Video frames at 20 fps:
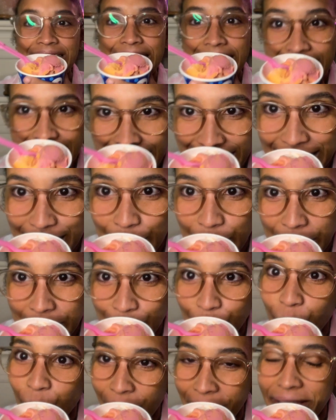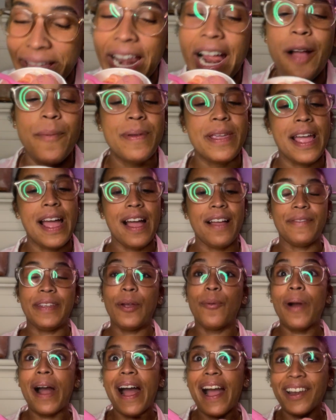this is one that I'll be
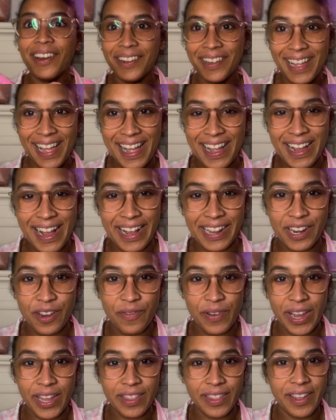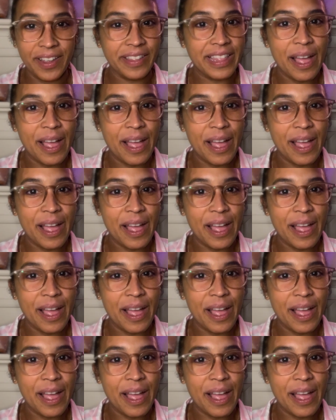having. Wow, I look cockeyed right there.